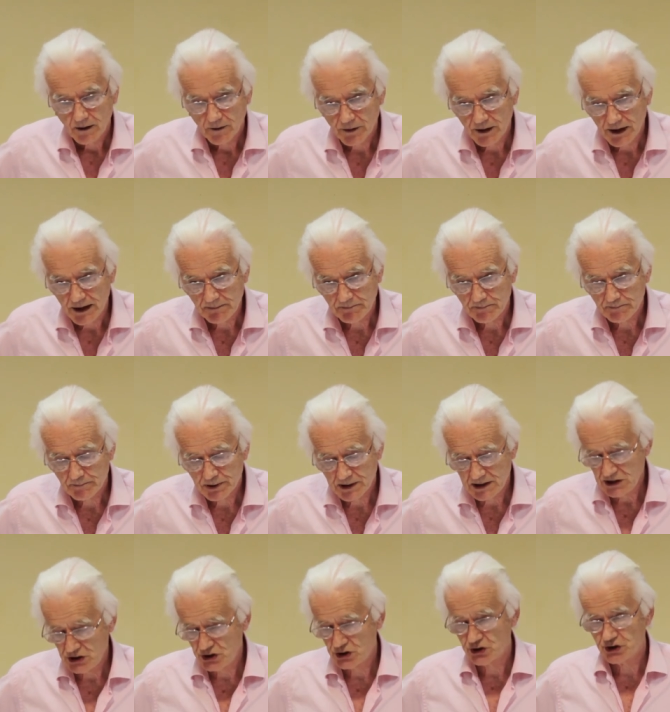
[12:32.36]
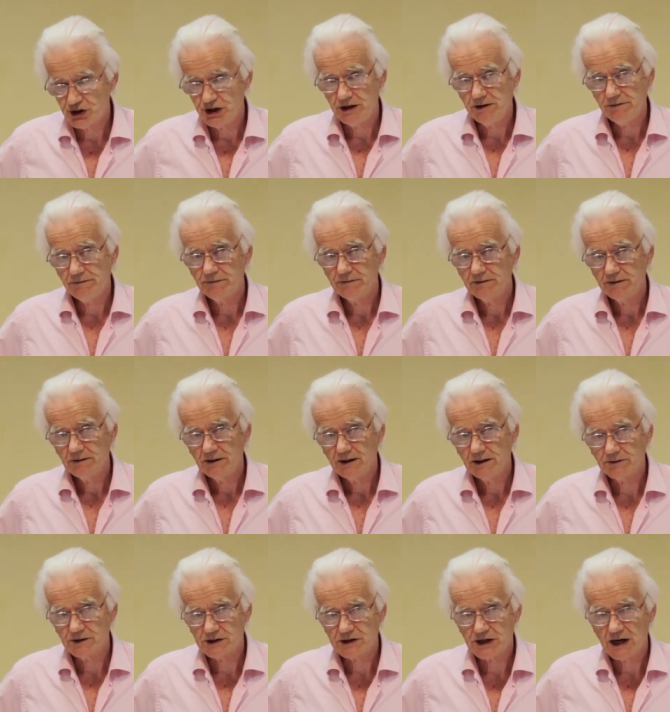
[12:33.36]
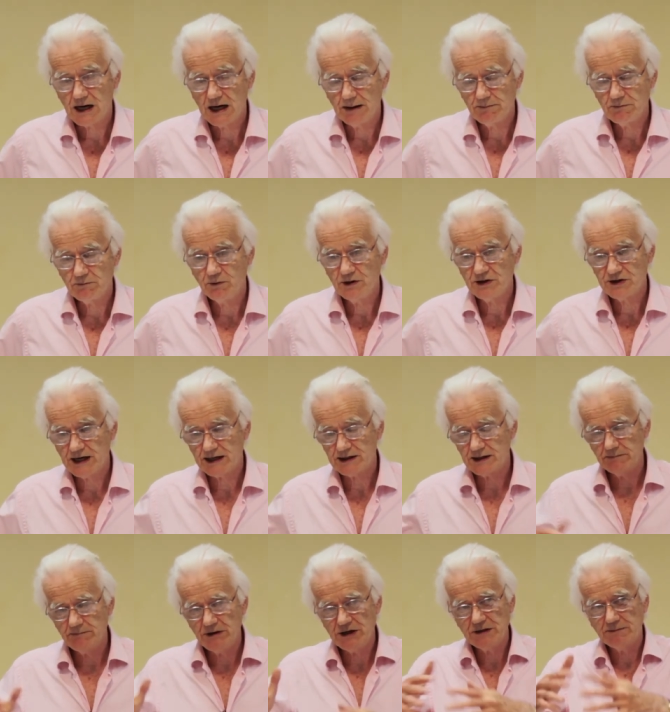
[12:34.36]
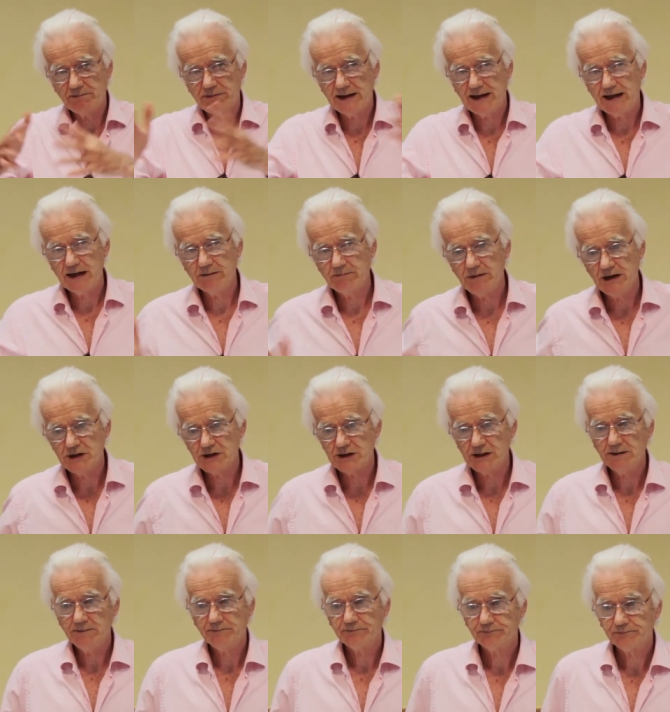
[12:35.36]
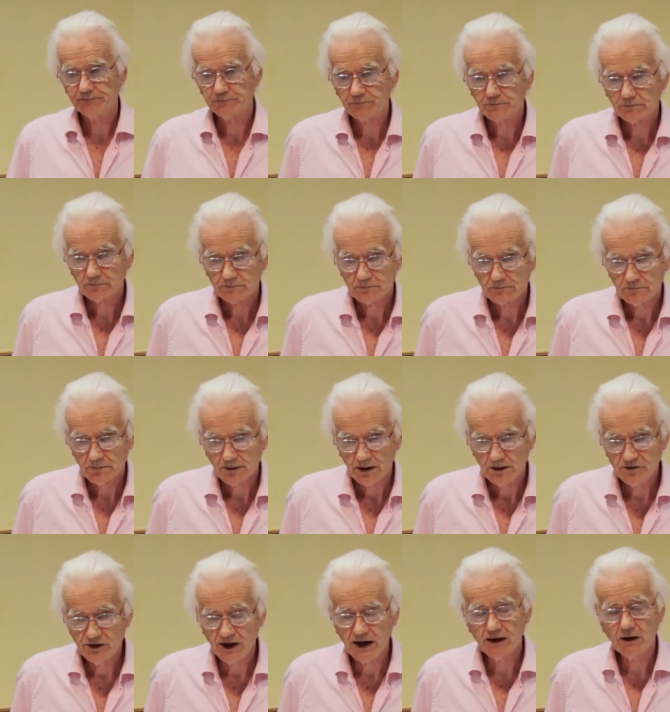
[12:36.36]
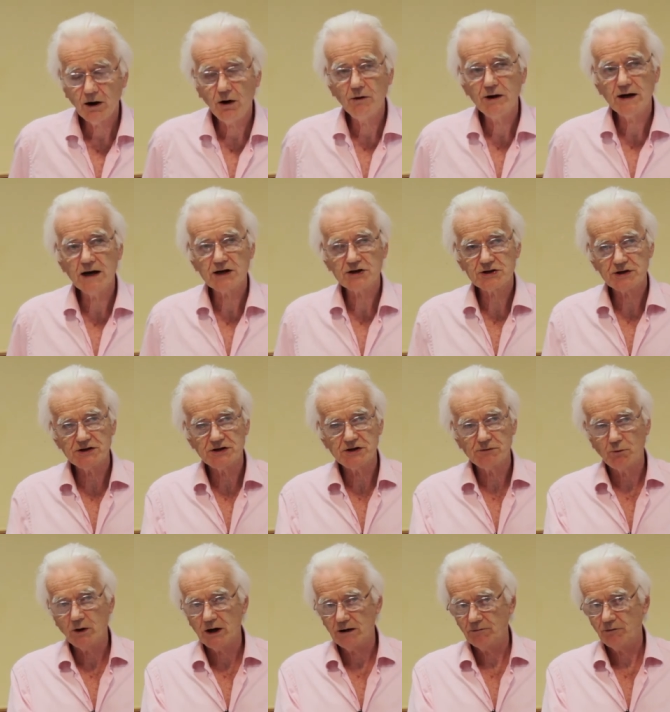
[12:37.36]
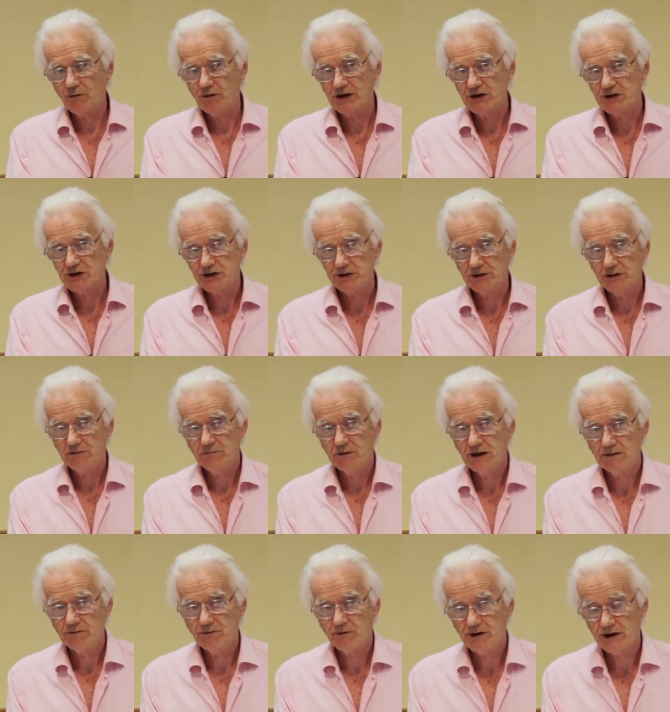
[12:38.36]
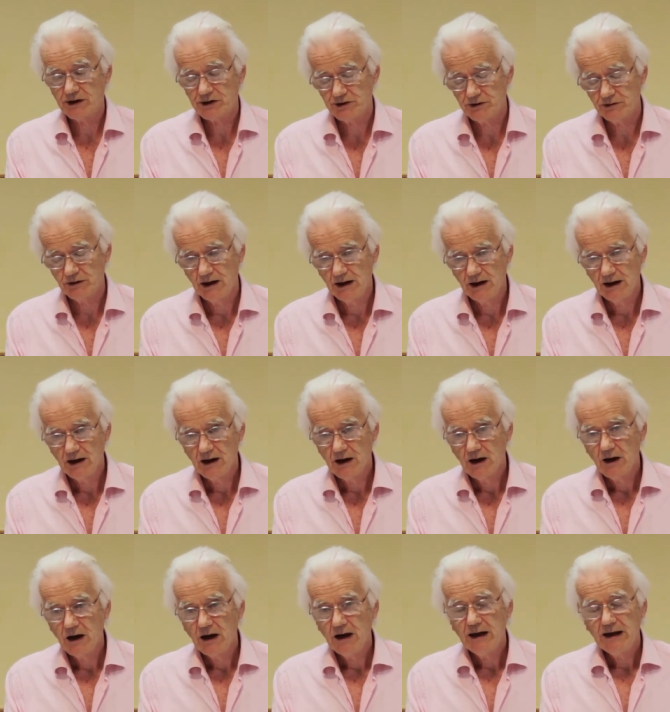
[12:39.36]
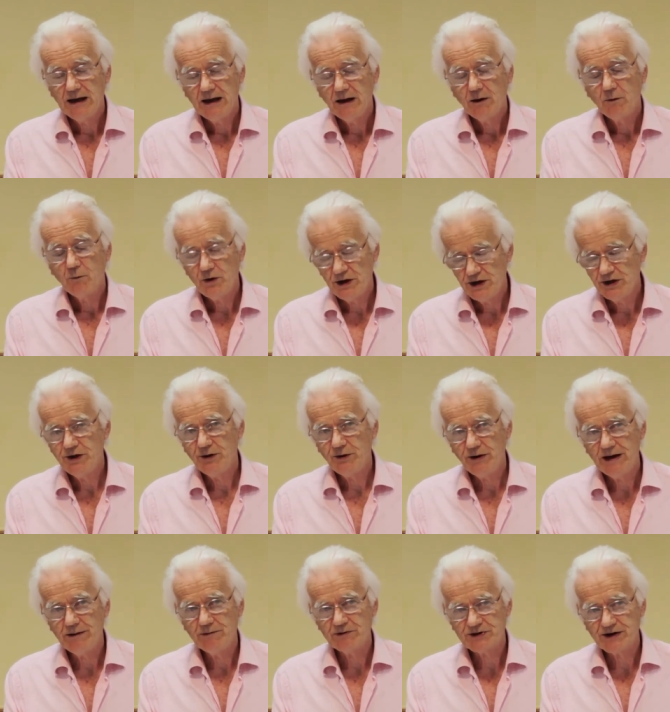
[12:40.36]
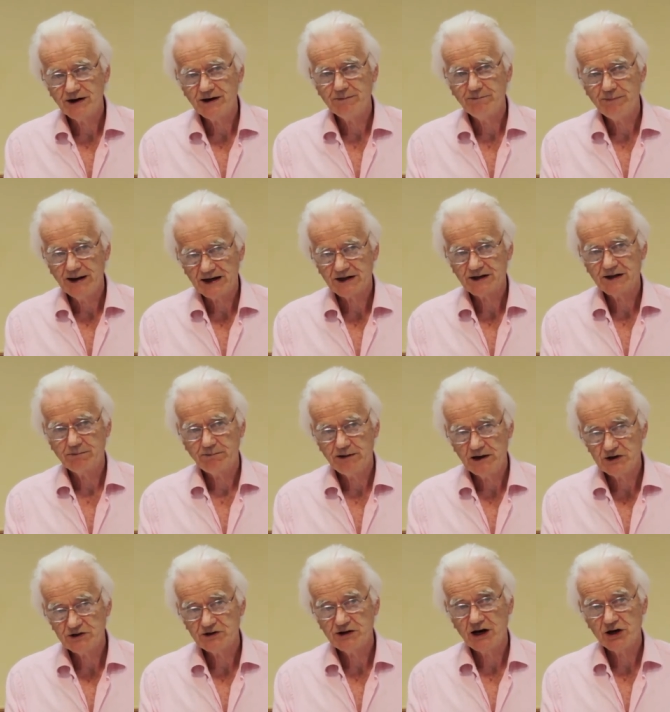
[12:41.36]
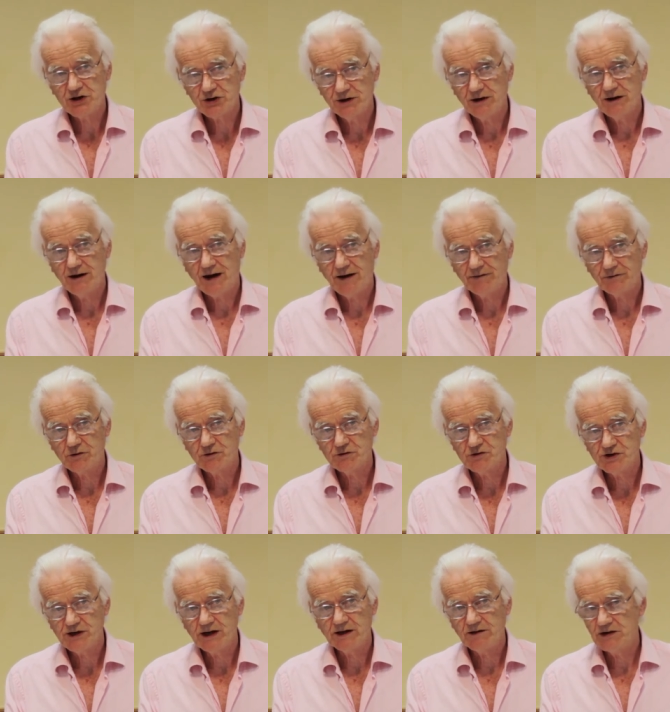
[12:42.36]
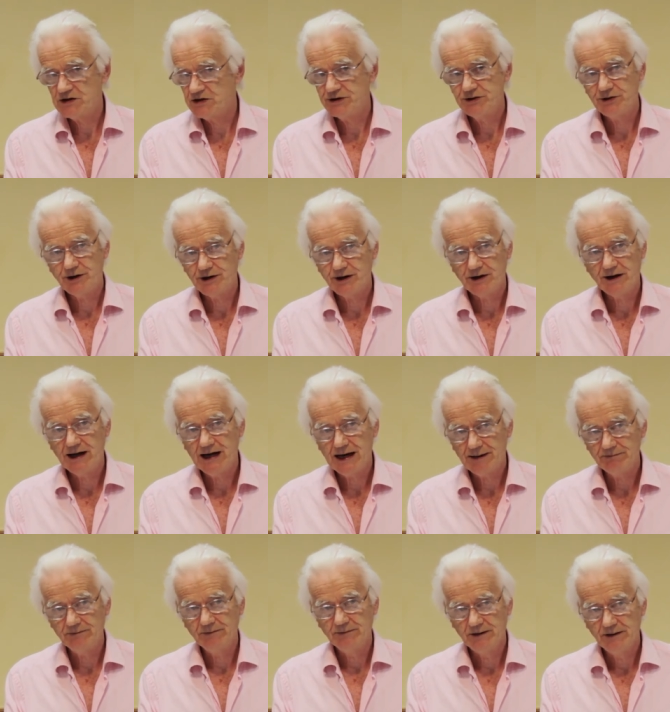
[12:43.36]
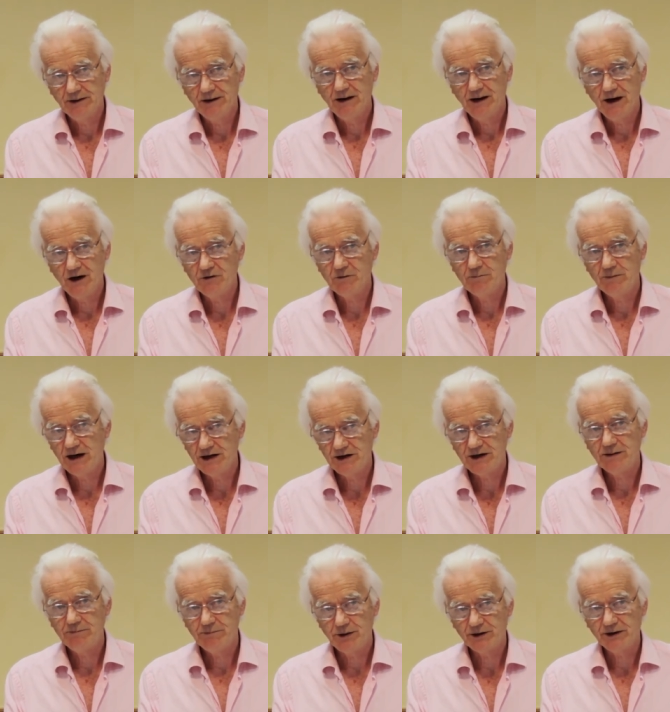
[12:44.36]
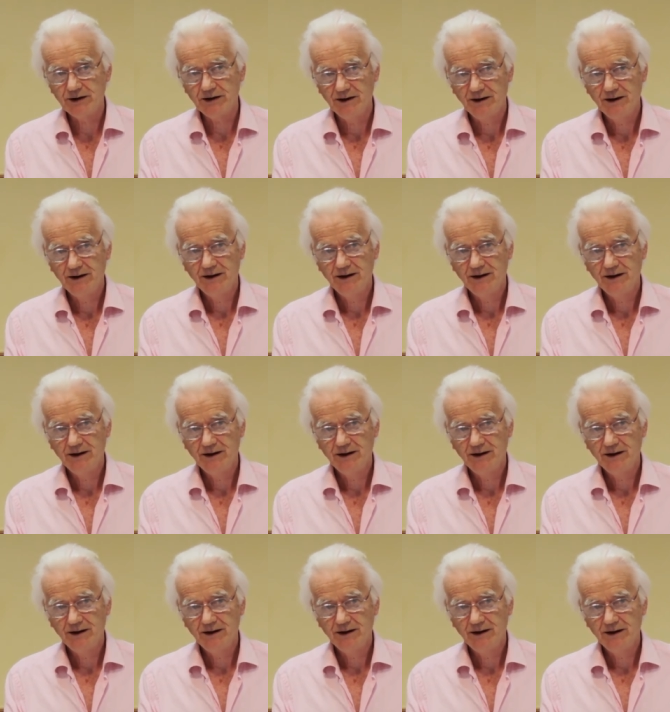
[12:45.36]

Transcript: The police chief at the time, we sat in the meeting, planning meeting, saying, "Oh yes, this is a wonderful thing to do, wonderful thing to do." We knew he was going back to the police station afterwards and saying, "This is not going to happen over my dead body."